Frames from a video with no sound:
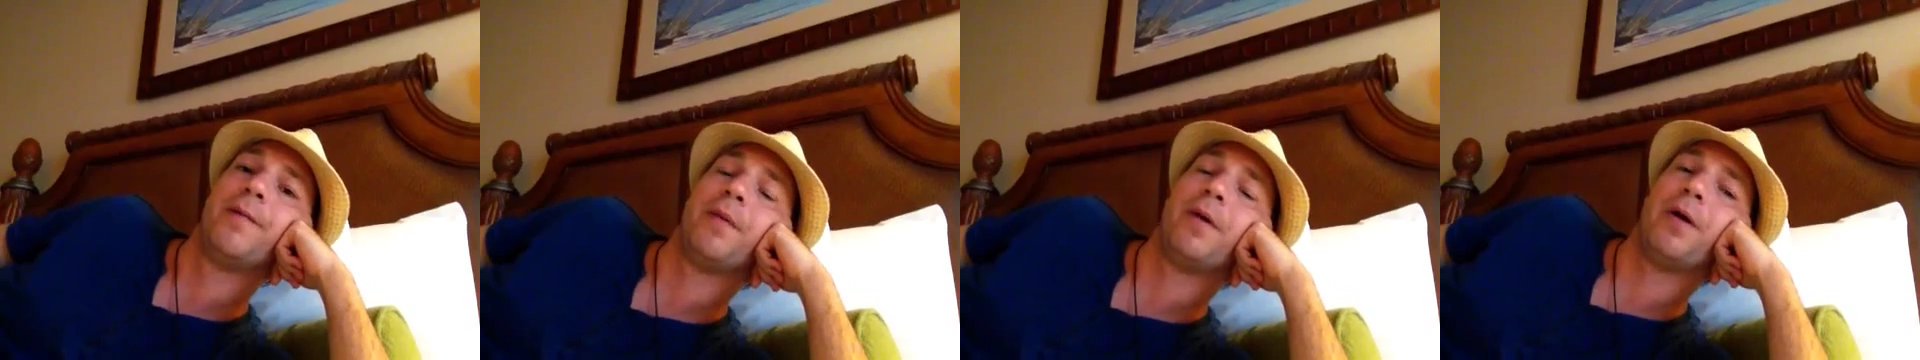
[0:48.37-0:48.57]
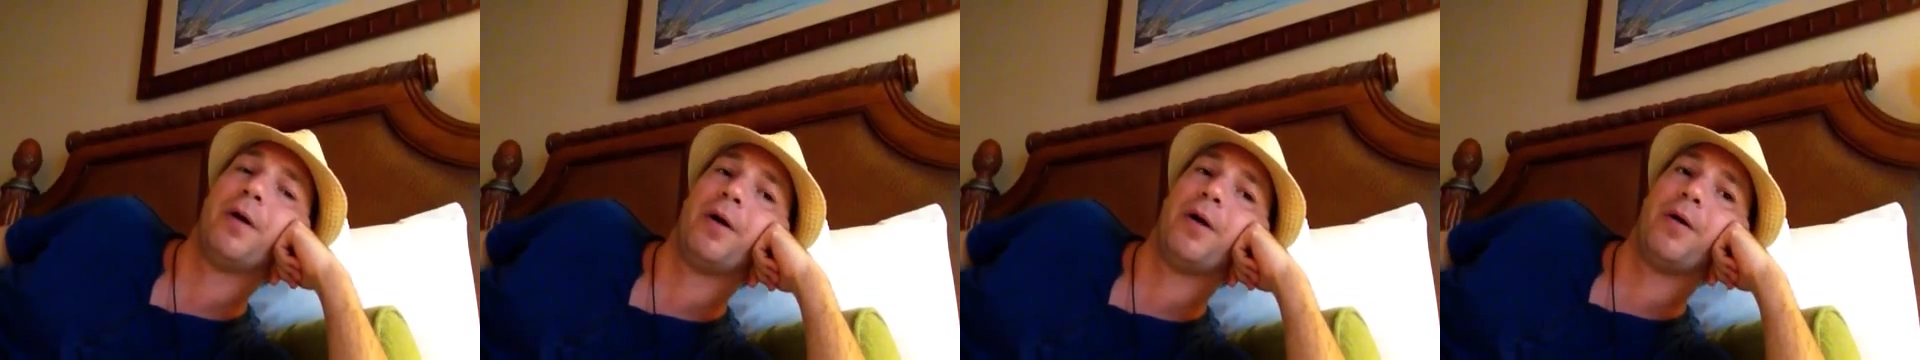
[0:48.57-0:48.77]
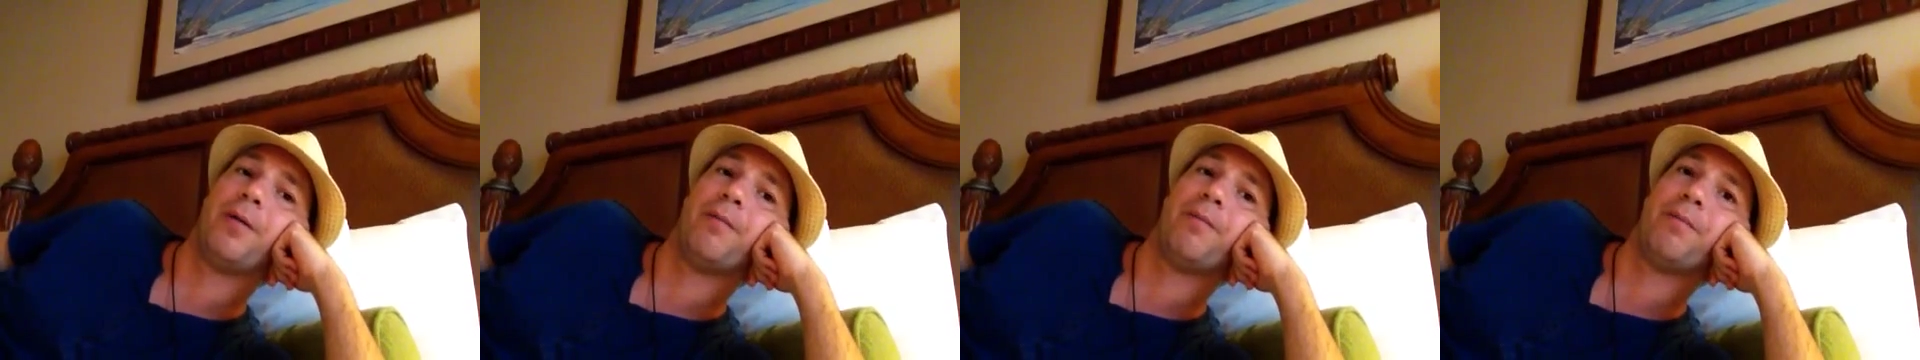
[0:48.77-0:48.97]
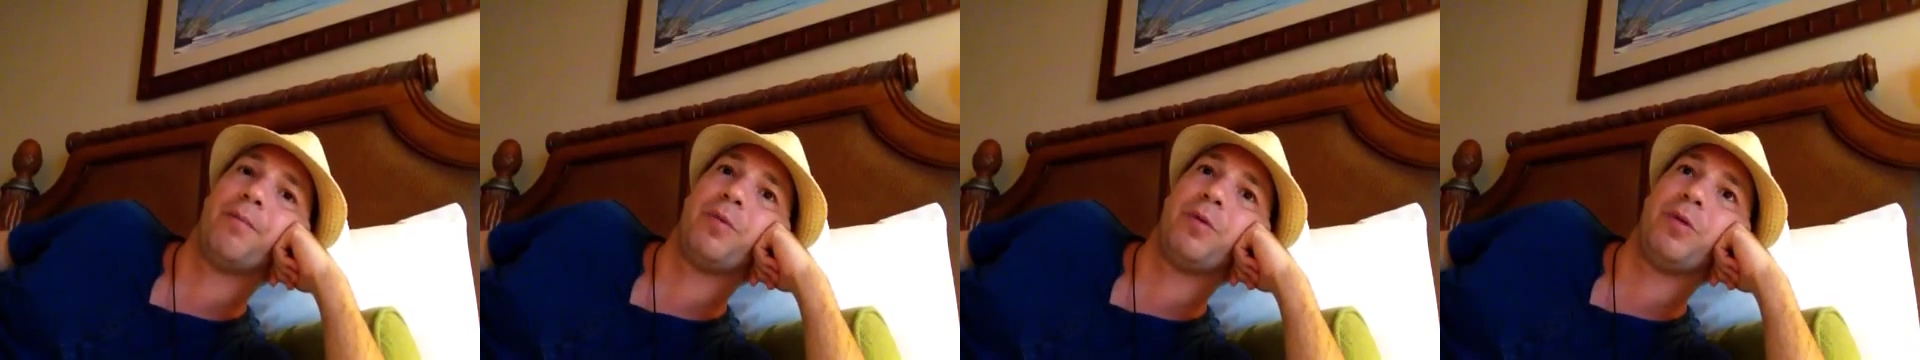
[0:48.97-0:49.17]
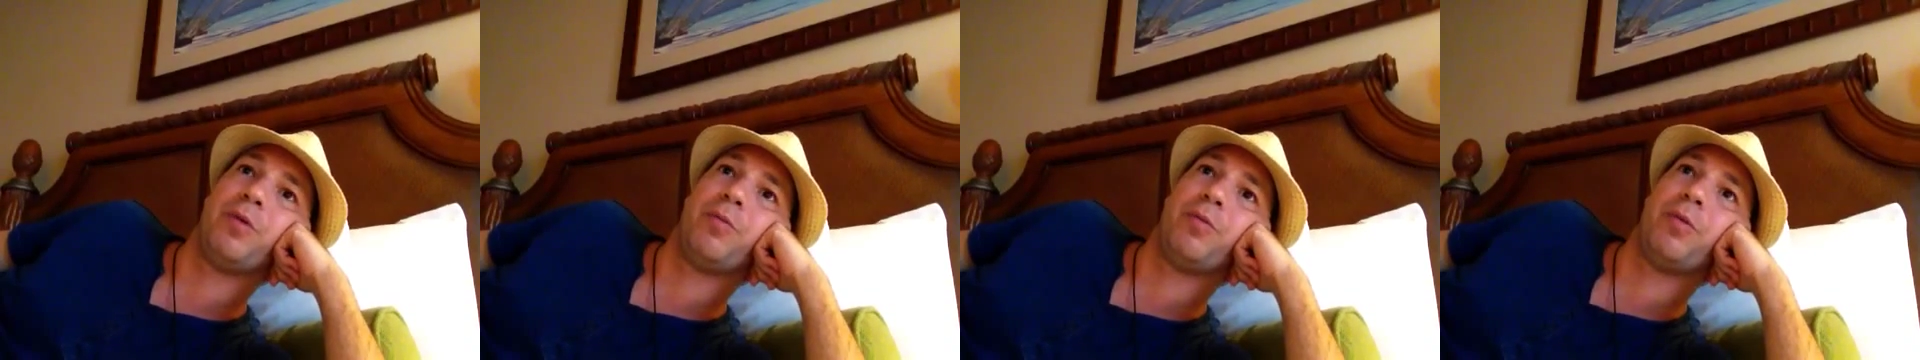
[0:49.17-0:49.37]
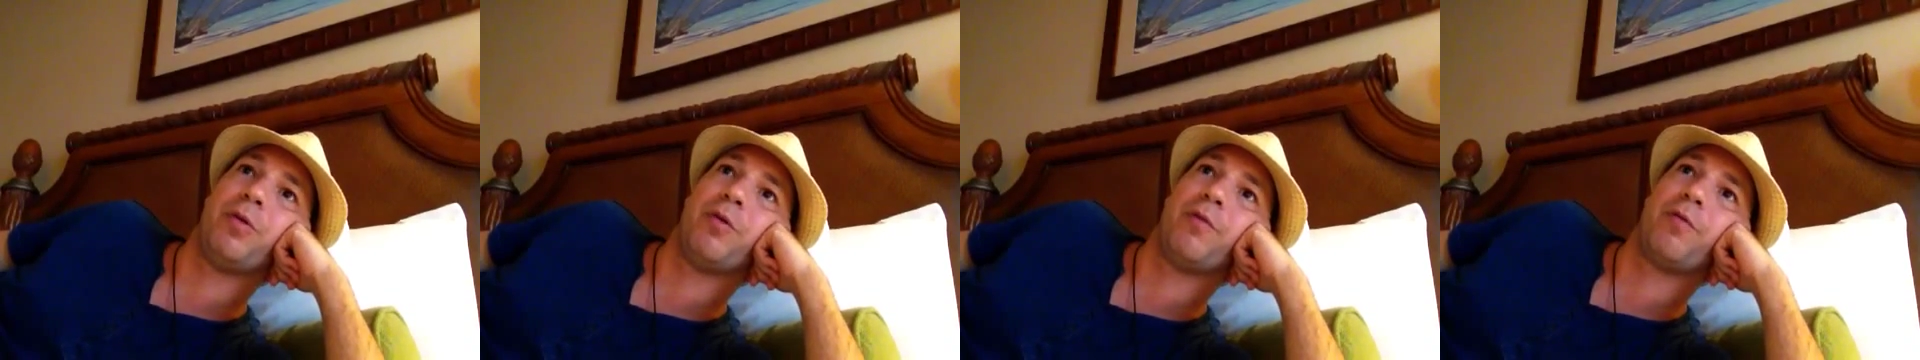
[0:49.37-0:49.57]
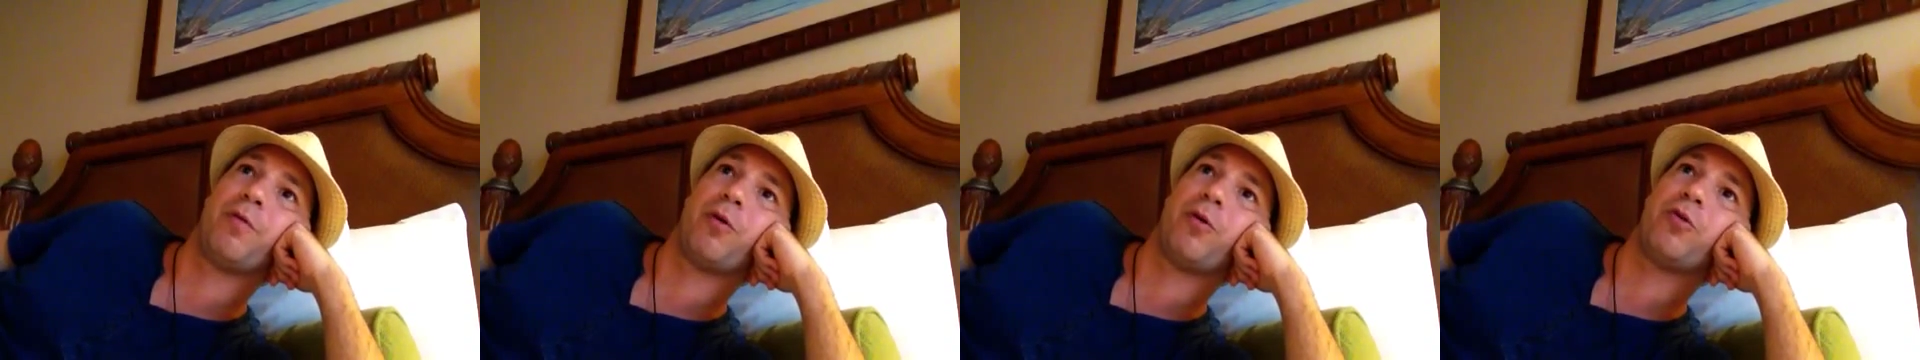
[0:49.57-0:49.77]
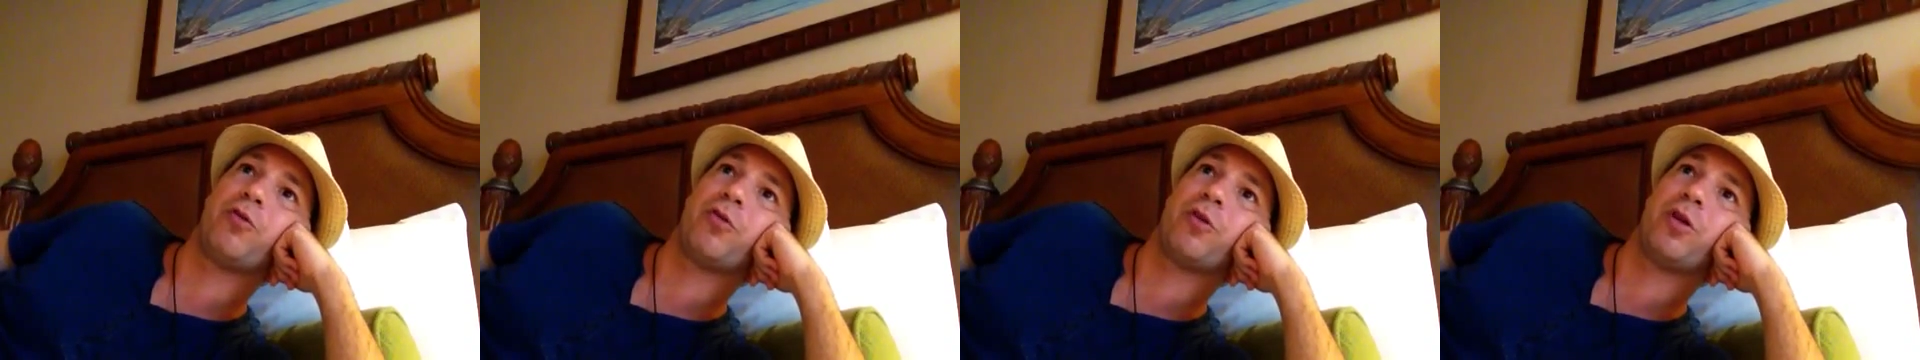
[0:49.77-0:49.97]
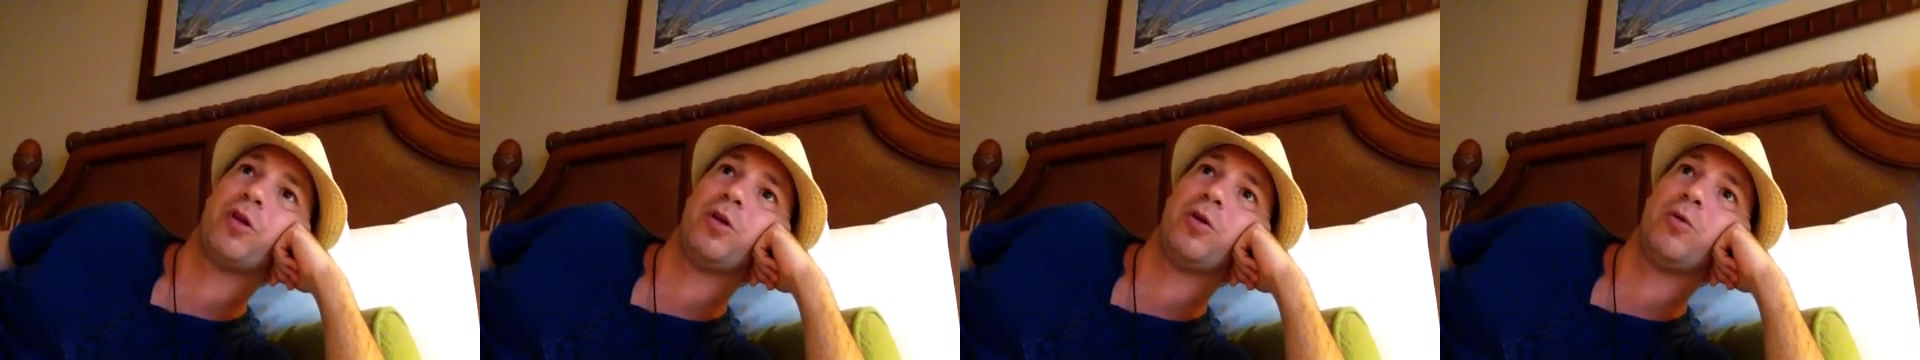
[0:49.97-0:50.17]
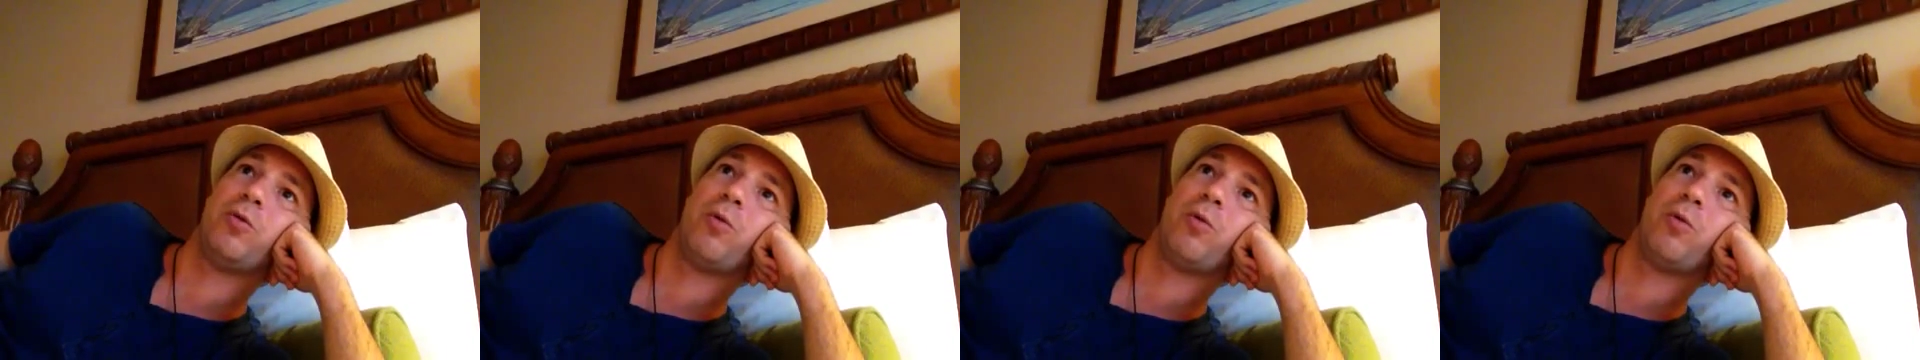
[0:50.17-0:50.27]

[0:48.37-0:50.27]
the first thing you